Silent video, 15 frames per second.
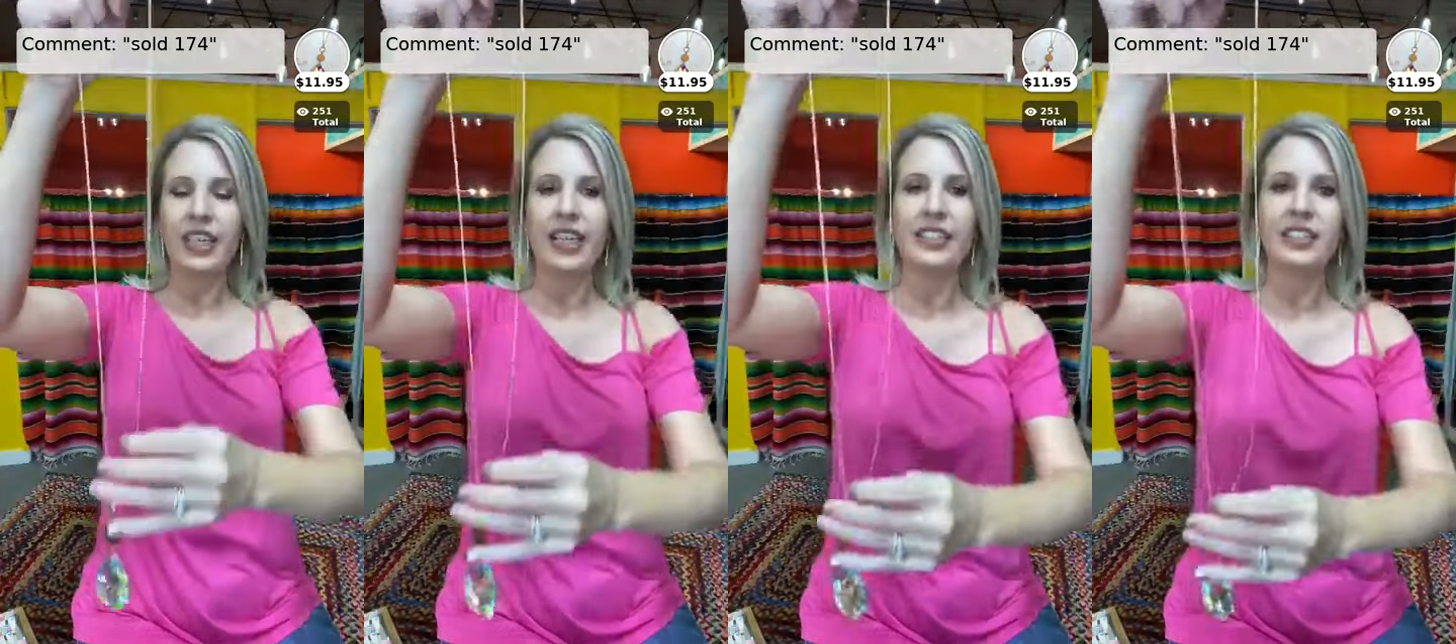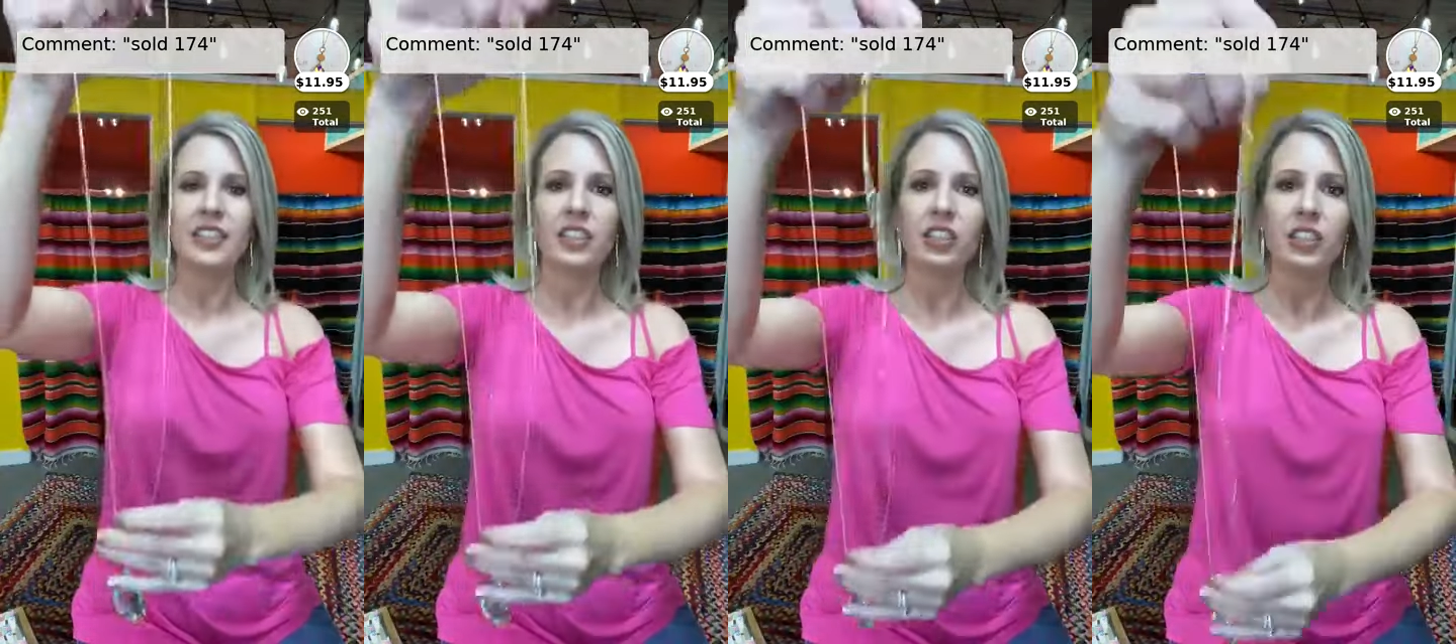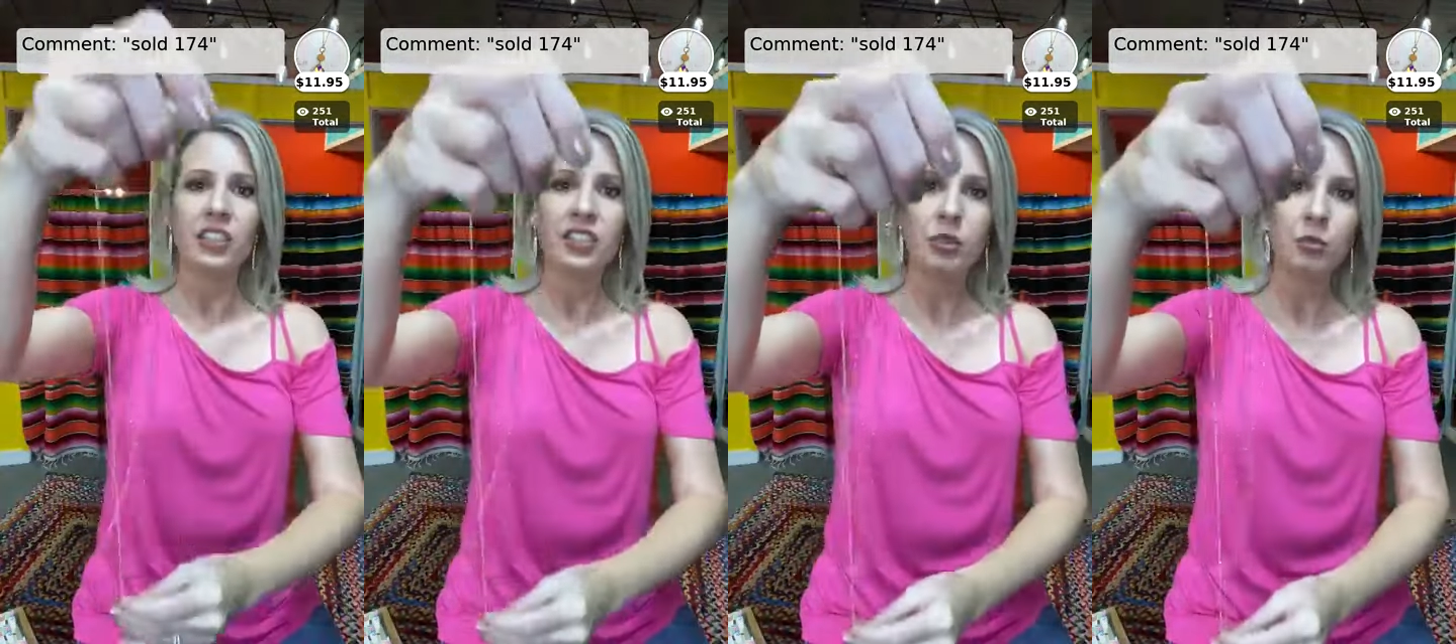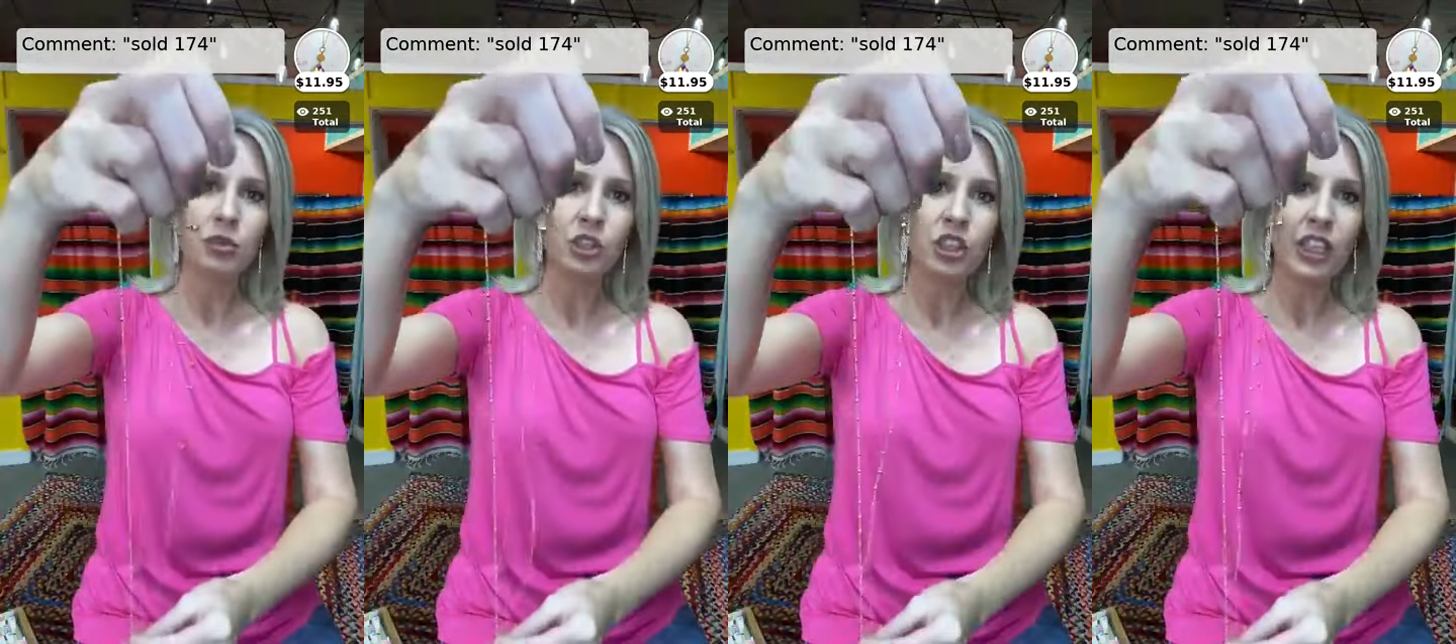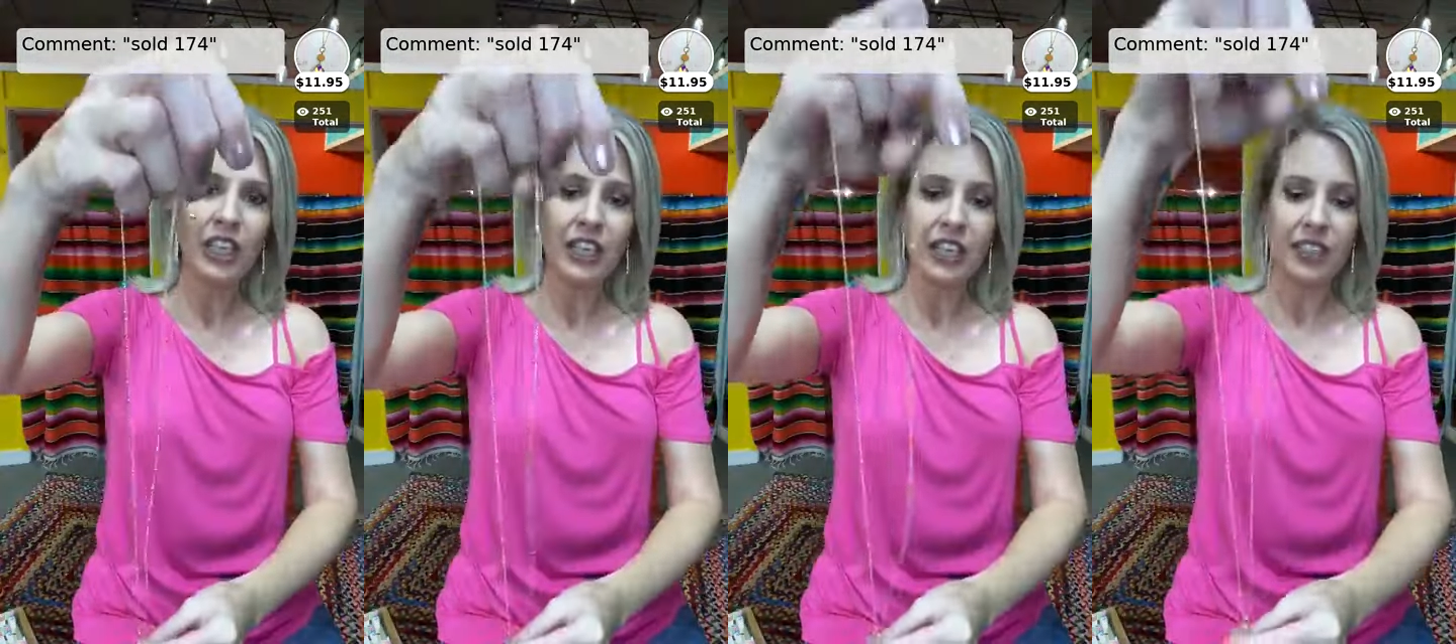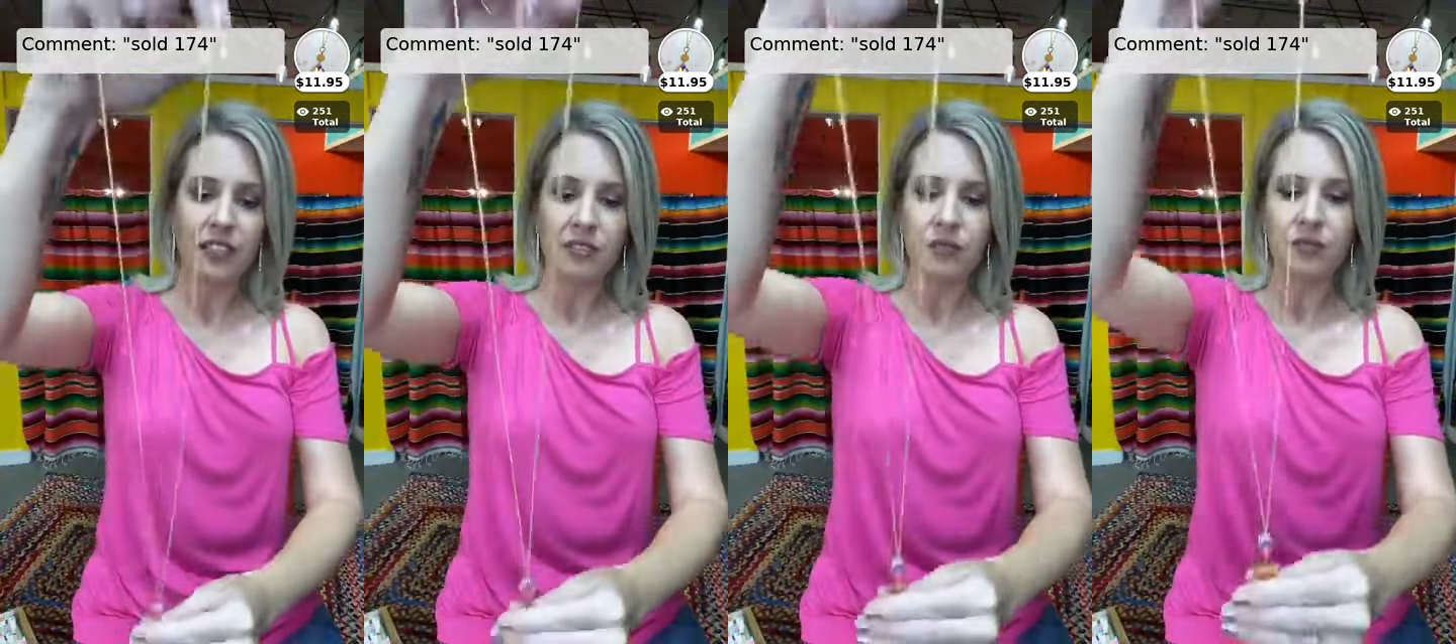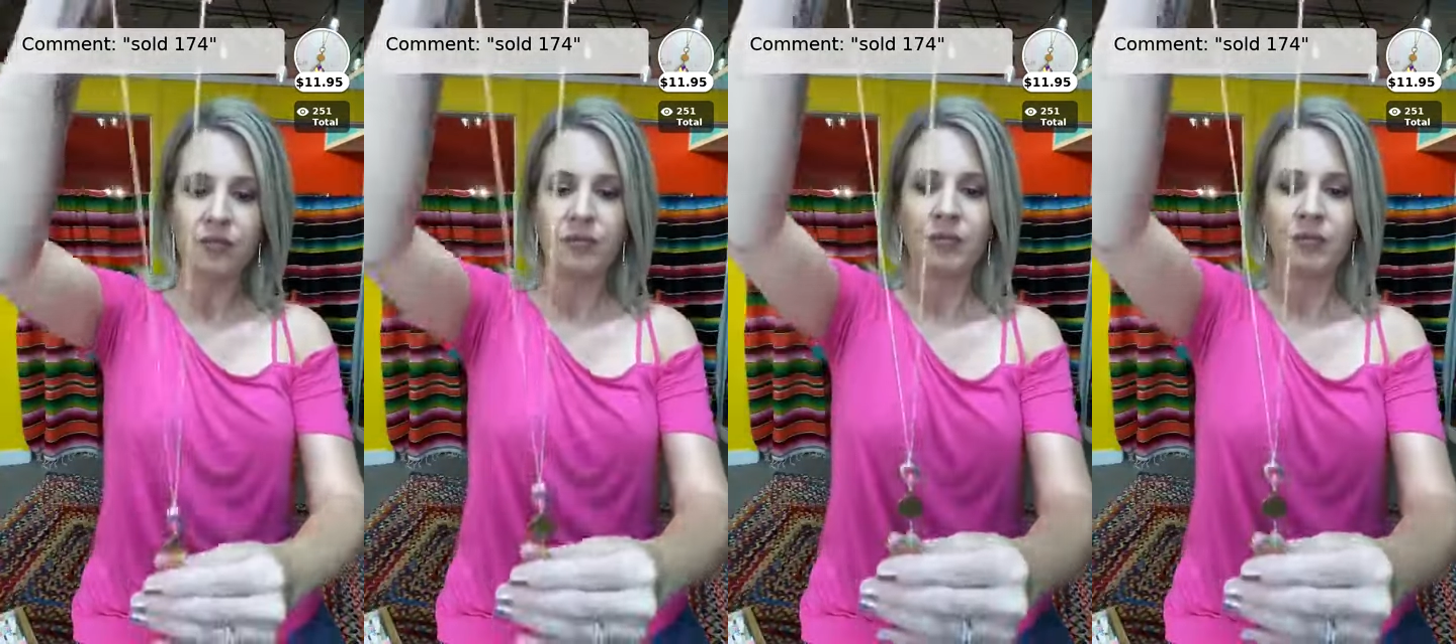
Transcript: has an adjustable chain,